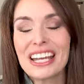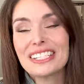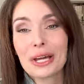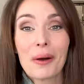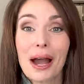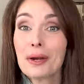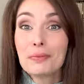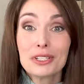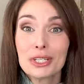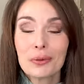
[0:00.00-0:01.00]
So I hope
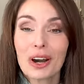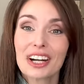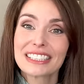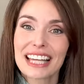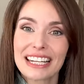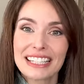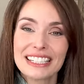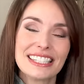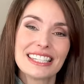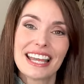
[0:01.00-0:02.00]
that you are excited to
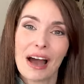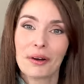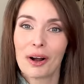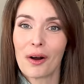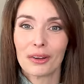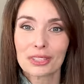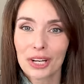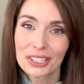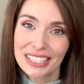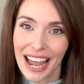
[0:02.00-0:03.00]
see how it all
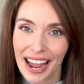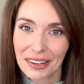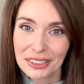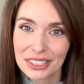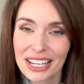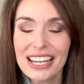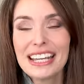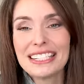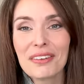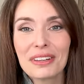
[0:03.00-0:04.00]
turns out.
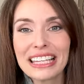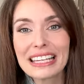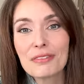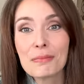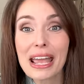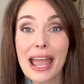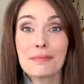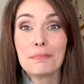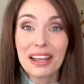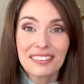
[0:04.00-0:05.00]
Definitely give me a
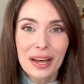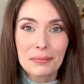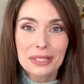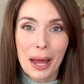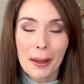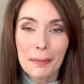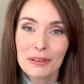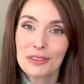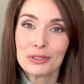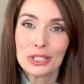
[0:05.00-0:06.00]
big thumbs up
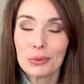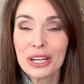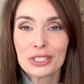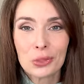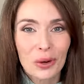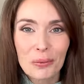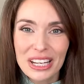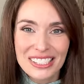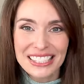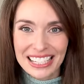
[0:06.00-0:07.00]
if you do enjoy what
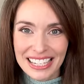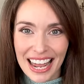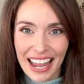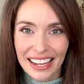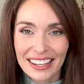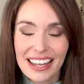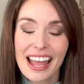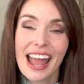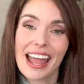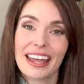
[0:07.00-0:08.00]
you see today.
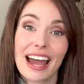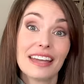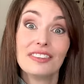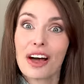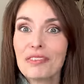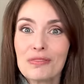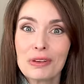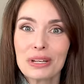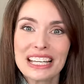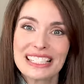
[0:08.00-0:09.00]
And I'd love if you
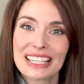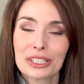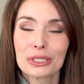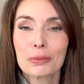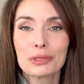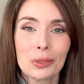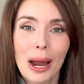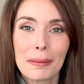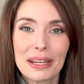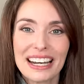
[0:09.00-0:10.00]
would consider
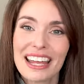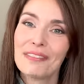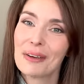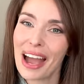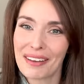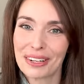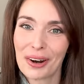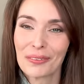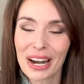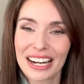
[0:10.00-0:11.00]
subscribing if you haven't
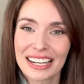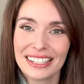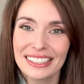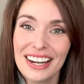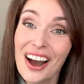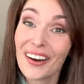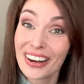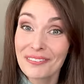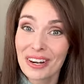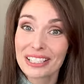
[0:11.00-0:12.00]
already. All
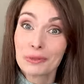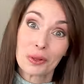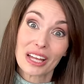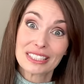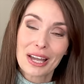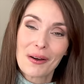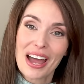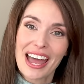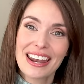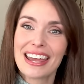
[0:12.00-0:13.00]
right, friends, well, let's go
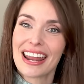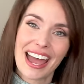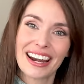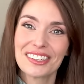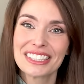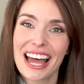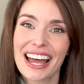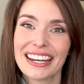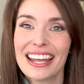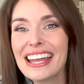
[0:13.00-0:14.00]
ahead and head
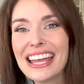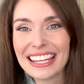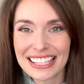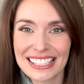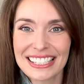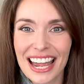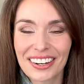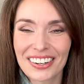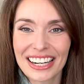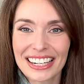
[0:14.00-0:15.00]
outside and get to
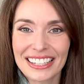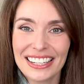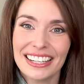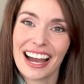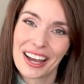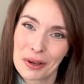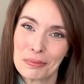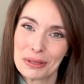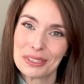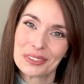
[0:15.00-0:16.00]
decorating. I hope
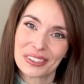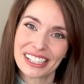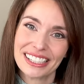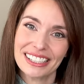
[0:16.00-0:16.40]
you enjoy.